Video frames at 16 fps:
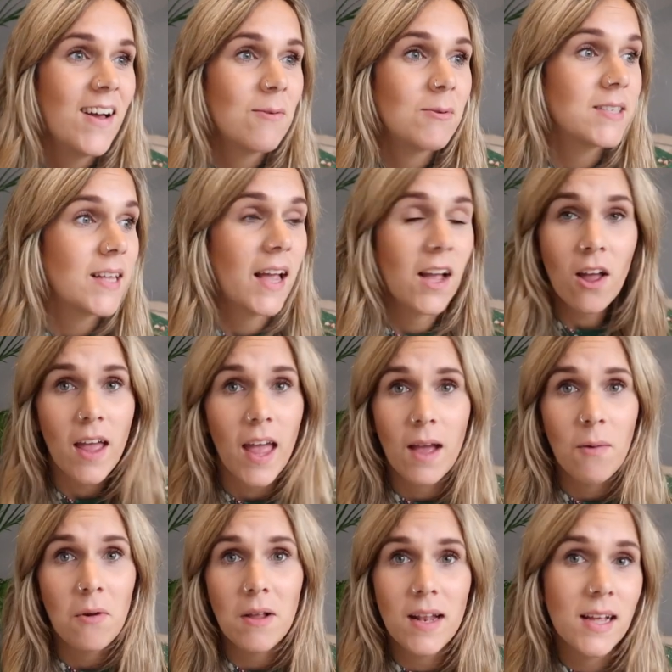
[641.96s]
was like,
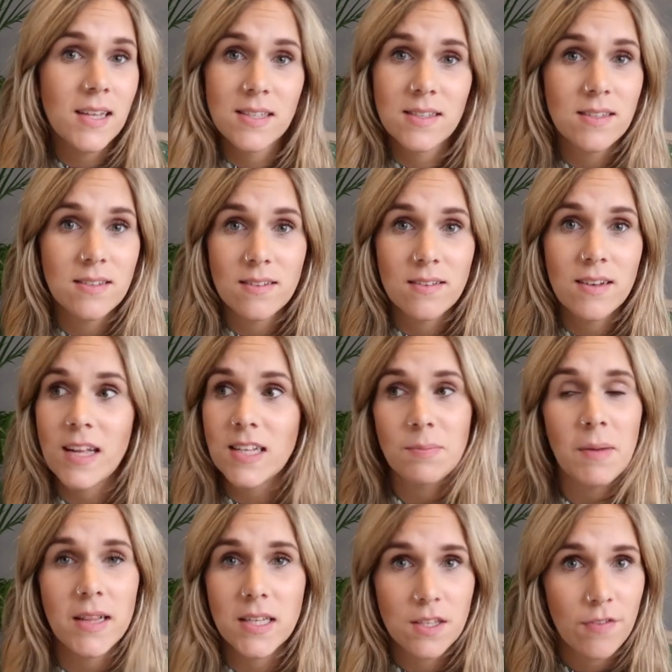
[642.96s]
okay, well,
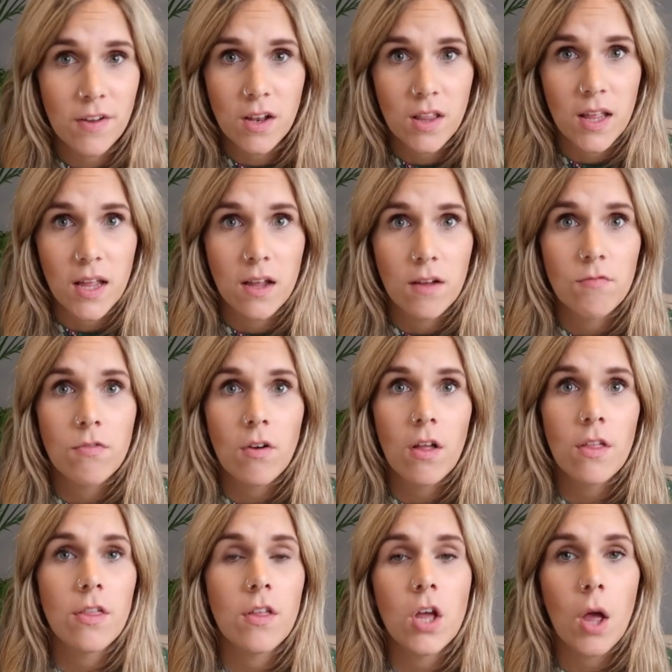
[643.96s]
let's make this a fun thing.
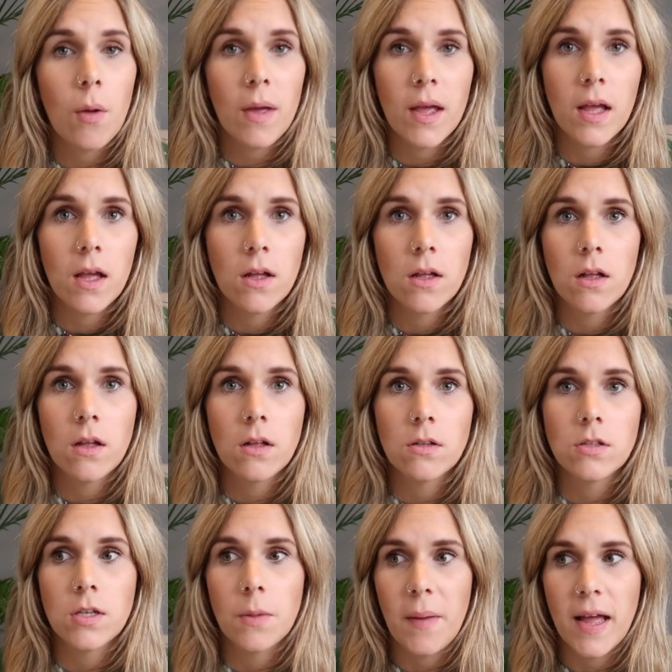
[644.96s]
Rather than going
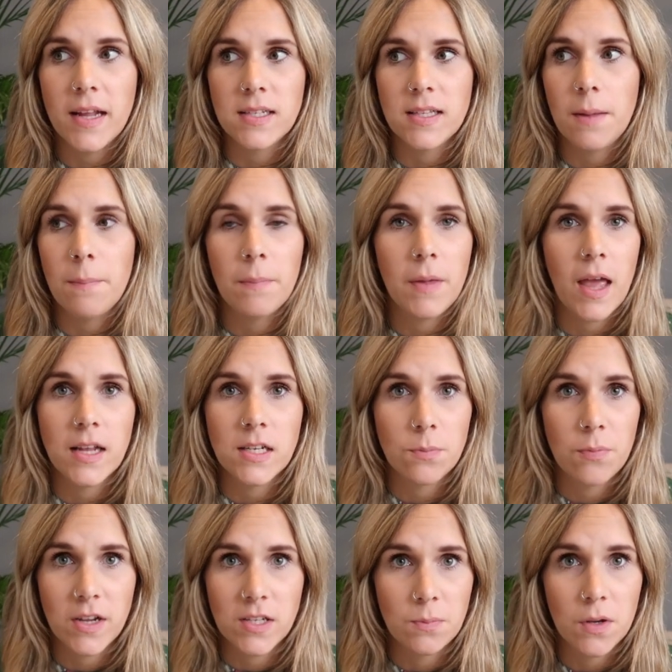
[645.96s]
to bed and then getting
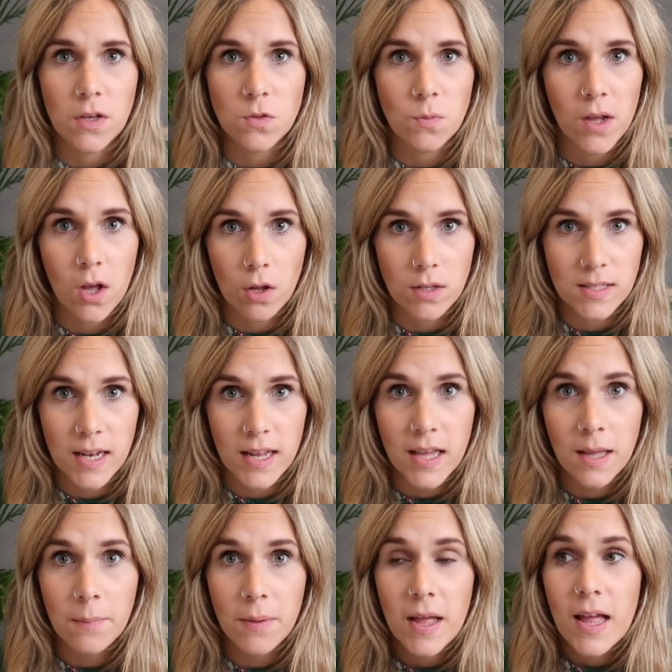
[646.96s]
depressed because we can't
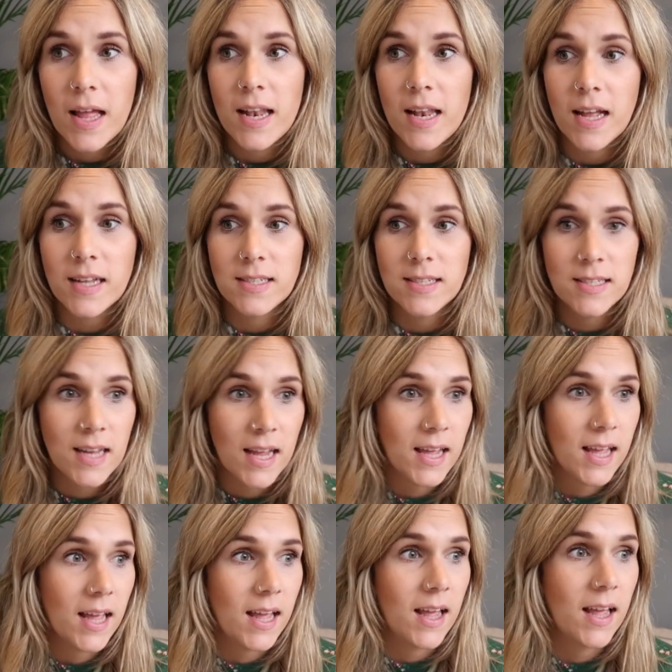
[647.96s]
sleep, let's
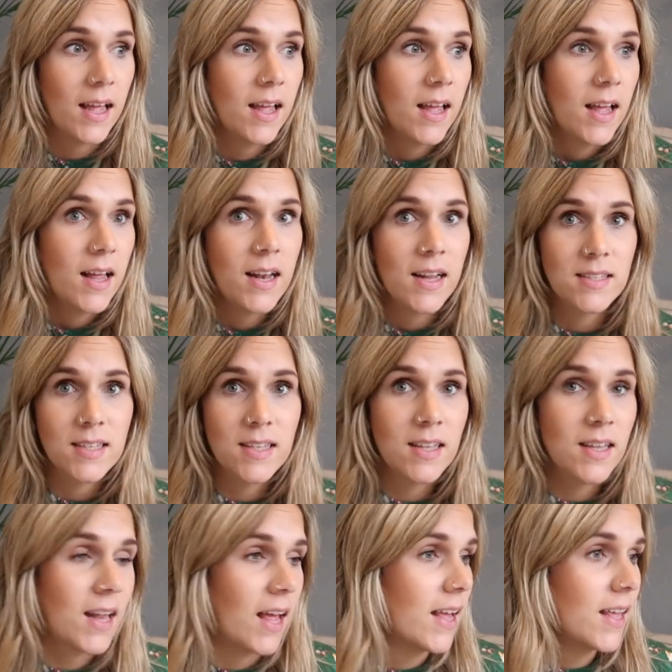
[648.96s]
stay here, let's
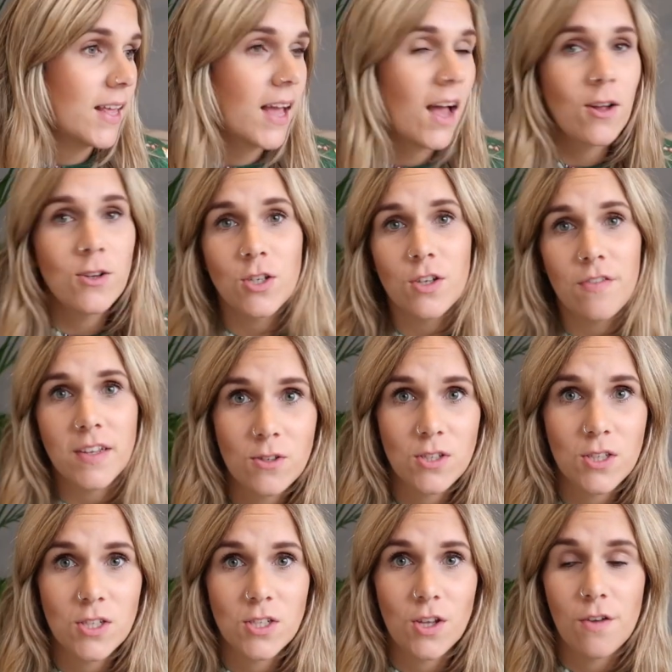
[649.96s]
like get our duvet
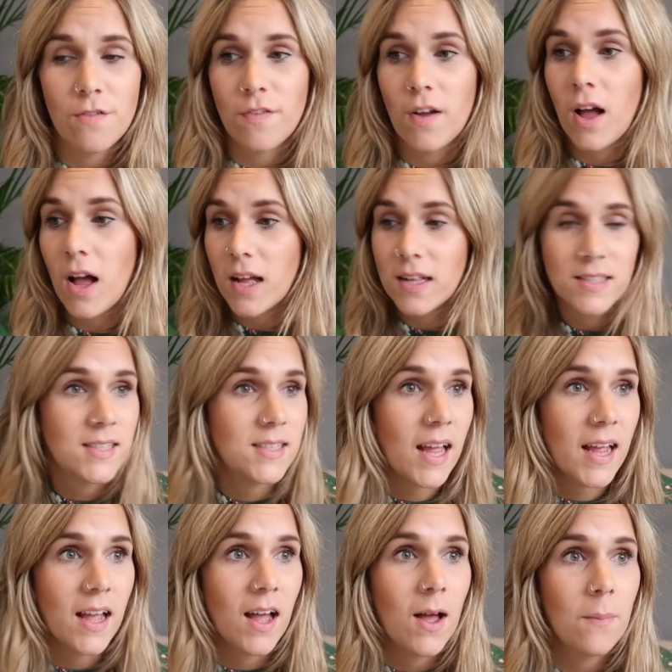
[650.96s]
onto the sofa and
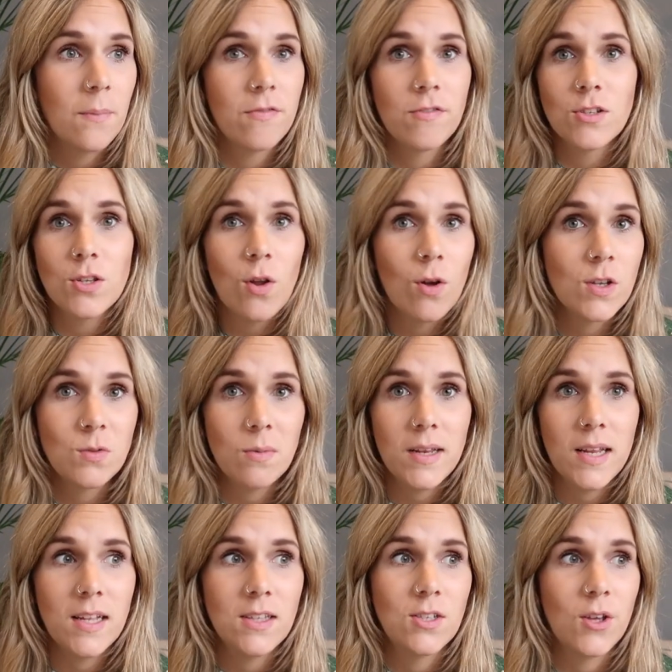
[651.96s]
stay up for as long as we
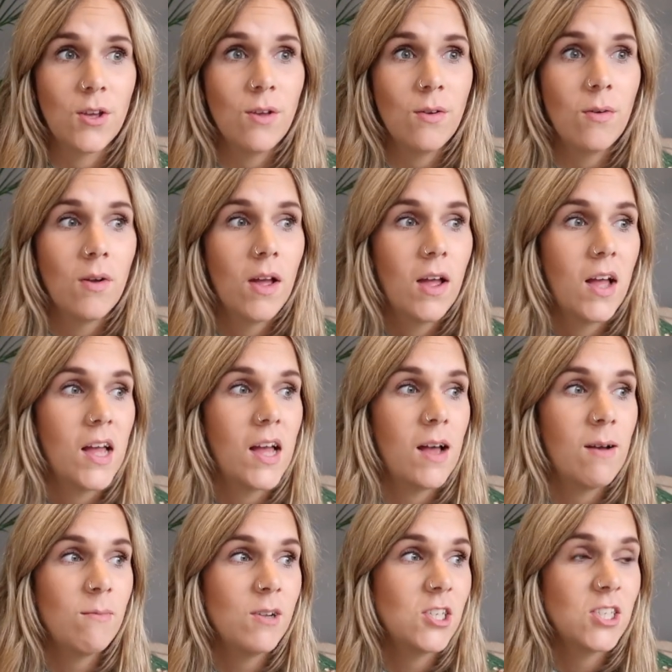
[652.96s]
need to.
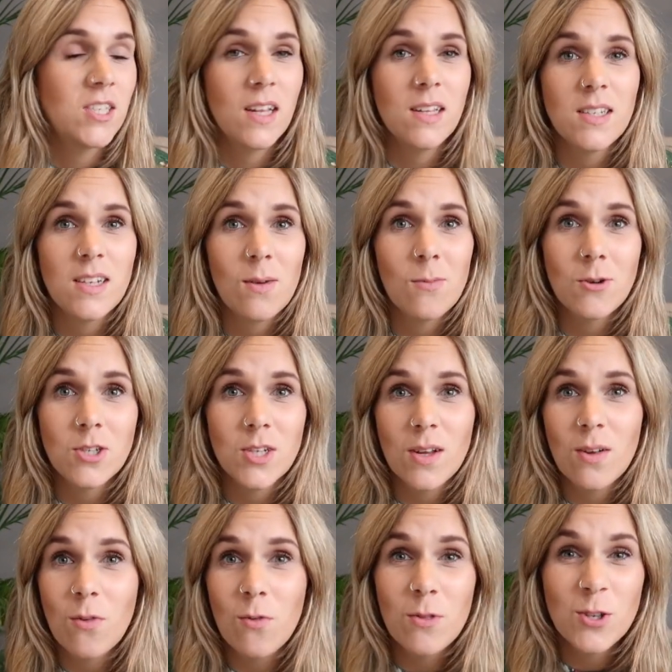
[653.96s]
And we just ended up
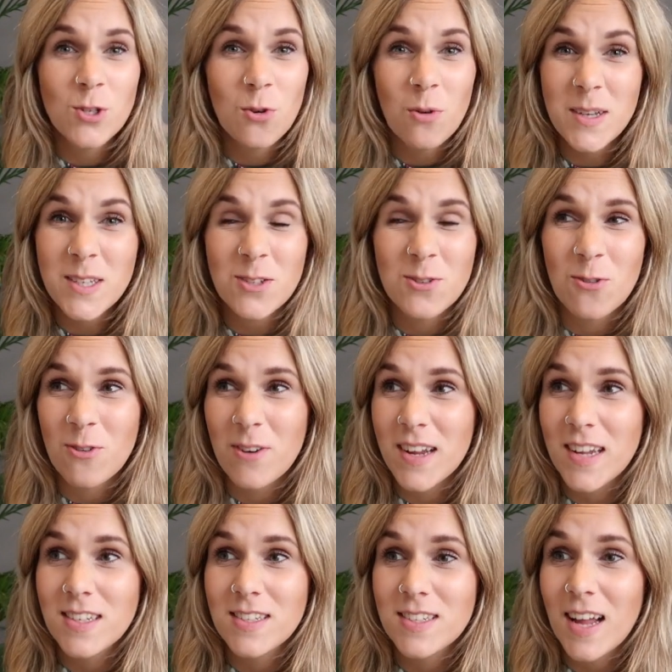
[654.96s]
watching all the Toy
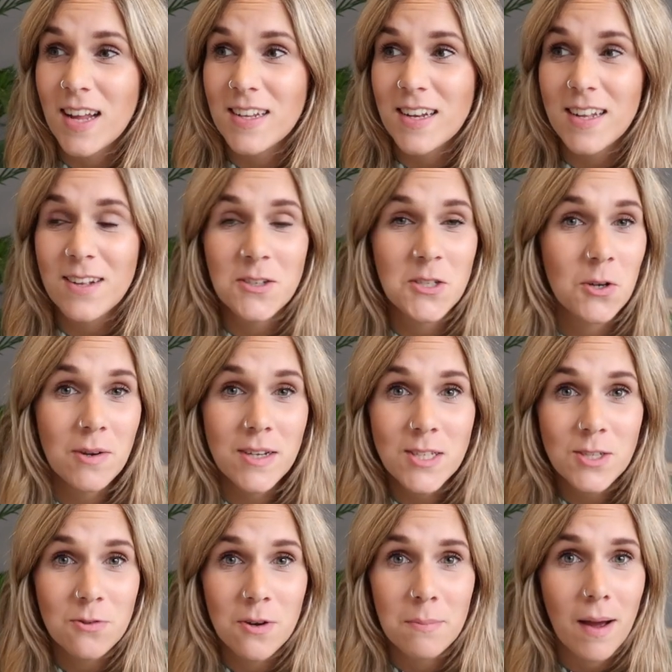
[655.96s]
Stories and had a little Toy
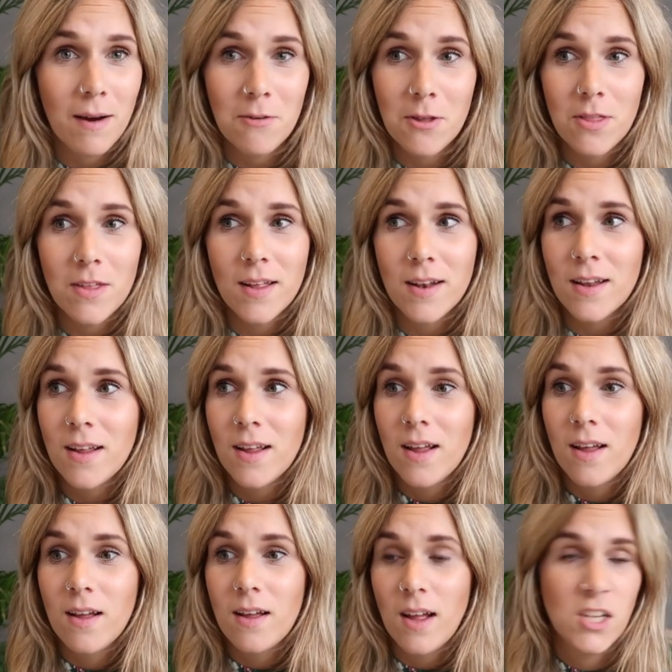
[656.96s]
Story marathon,
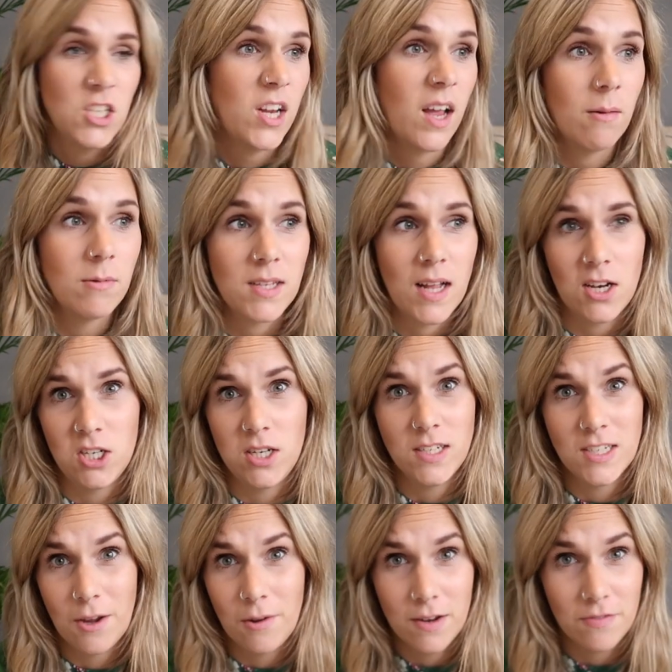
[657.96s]
and Jet was
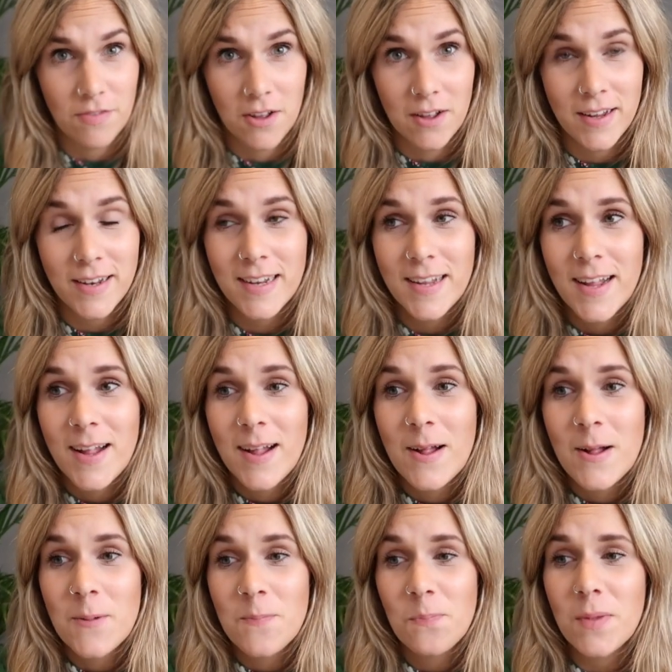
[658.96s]
actually totally fine.
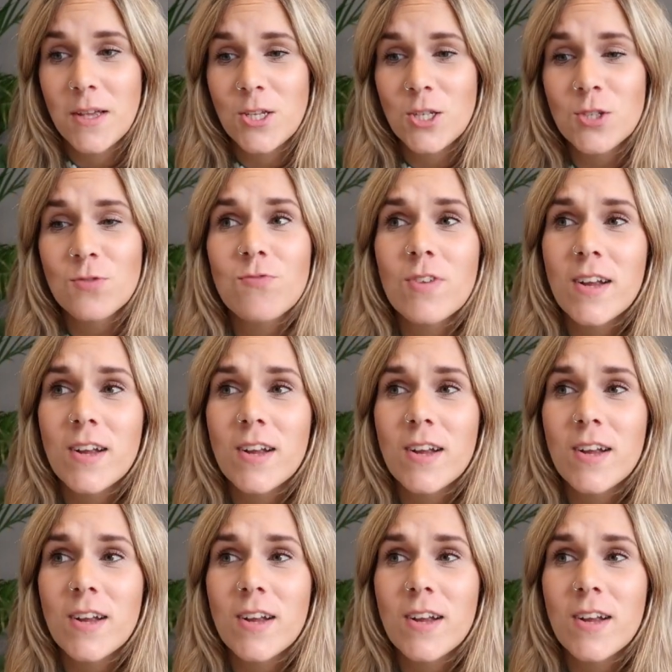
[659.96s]
But it's just